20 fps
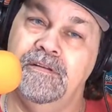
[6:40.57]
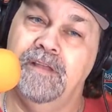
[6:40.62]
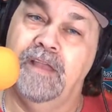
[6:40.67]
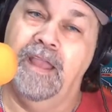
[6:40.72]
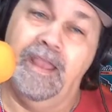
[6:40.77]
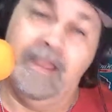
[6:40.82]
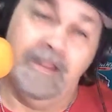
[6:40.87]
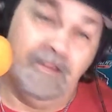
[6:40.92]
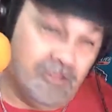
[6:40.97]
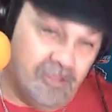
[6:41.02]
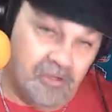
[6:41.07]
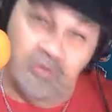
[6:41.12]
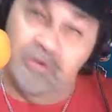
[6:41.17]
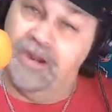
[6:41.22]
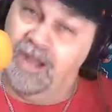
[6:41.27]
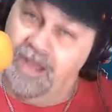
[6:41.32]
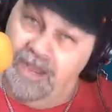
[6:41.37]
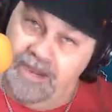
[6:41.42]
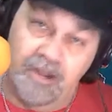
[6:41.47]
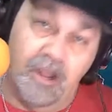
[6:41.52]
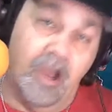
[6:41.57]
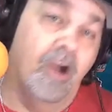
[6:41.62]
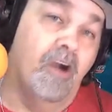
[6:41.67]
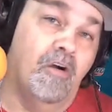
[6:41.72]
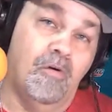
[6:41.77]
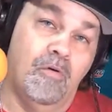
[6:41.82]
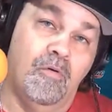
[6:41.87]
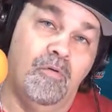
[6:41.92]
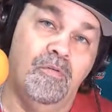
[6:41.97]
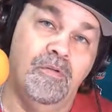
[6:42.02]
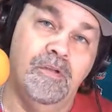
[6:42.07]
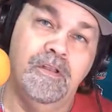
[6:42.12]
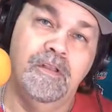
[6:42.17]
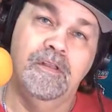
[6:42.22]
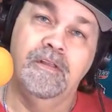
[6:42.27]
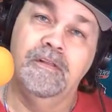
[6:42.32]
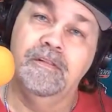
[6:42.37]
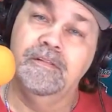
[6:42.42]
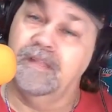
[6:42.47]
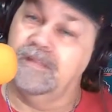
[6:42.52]
And you and I know
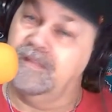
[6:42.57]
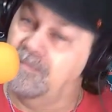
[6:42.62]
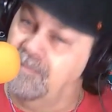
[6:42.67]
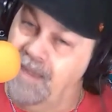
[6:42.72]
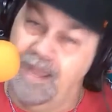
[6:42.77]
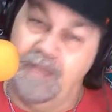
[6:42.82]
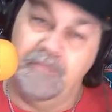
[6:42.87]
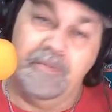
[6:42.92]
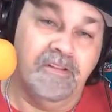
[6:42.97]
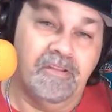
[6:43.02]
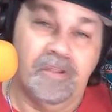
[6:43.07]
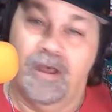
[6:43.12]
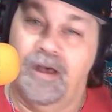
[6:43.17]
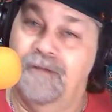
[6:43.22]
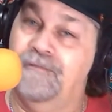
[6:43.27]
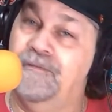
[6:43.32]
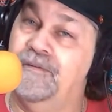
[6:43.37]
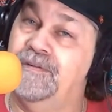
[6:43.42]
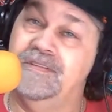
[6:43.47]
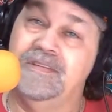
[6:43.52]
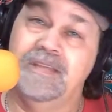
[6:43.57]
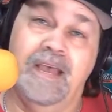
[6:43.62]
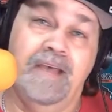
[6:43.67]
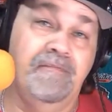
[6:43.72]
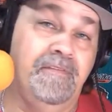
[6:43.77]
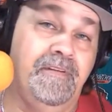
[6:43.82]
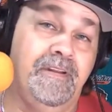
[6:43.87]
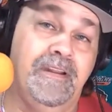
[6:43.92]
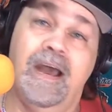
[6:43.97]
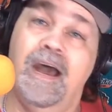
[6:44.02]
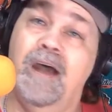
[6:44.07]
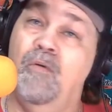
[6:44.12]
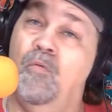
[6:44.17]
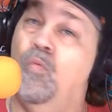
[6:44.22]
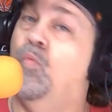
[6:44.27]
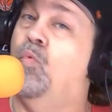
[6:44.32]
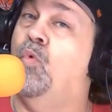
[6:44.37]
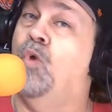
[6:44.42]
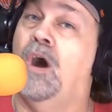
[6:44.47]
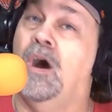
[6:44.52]
that the Miami Dolphins have not
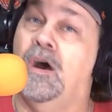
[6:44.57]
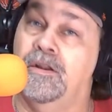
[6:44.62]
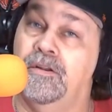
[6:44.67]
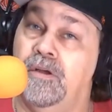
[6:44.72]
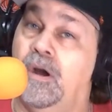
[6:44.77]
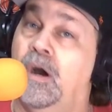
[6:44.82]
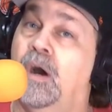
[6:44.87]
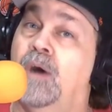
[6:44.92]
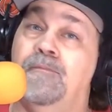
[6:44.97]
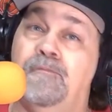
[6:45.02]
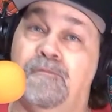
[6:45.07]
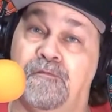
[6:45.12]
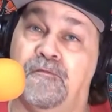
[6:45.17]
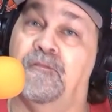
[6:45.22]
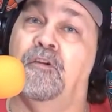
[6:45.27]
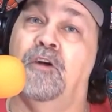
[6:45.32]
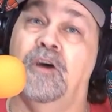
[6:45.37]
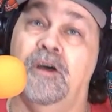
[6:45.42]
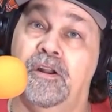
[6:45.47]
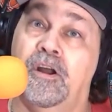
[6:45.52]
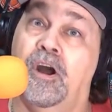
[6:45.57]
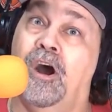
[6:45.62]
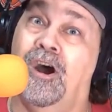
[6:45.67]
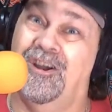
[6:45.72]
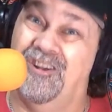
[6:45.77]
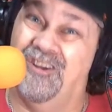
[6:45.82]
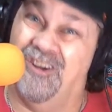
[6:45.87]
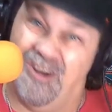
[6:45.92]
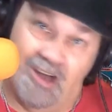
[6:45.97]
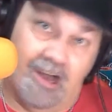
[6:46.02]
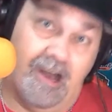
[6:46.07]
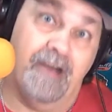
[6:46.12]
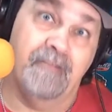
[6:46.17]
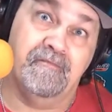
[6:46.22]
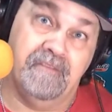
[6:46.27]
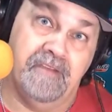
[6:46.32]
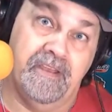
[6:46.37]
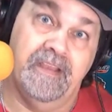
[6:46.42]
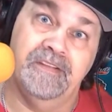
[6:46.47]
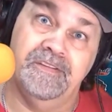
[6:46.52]
won up front on
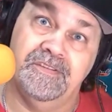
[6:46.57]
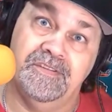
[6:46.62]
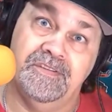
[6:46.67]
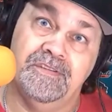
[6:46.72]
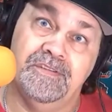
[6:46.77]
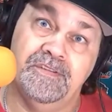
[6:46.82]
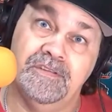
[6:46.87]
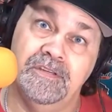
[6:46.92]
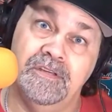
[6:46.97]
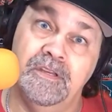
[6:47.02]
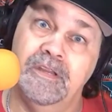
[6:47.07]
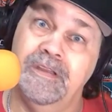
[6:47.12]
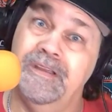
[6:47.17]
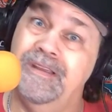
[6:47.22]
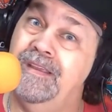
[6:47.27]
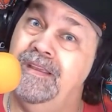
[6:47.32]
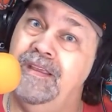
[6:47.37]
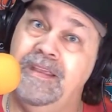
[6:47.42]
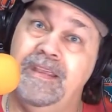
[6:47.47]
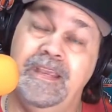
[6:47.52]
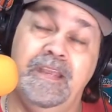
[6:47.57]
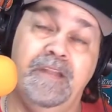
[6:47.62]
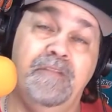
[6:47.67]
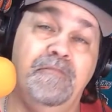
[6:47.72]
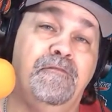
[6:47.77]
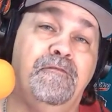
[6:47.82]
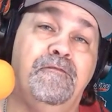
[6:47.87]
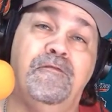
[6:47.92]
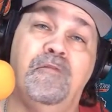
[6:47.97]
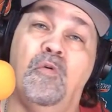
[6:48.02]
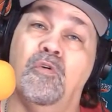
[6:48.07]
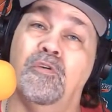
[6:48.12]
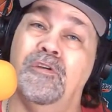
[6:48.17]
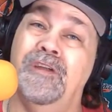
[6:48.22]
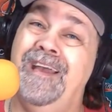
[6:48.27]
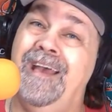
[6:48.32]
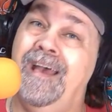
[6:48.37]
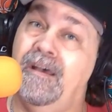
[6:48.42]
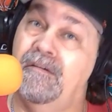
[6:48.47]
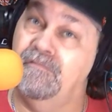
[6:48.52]
offense in
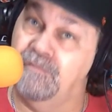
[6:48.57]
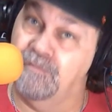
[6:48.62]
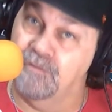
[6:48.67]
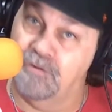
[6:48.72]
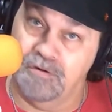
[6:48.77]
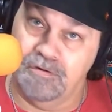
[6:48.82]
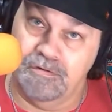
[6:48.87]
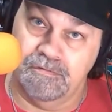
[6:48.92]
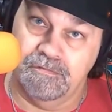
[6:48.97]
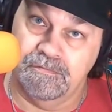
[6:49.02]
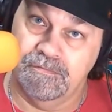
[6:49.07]
forever.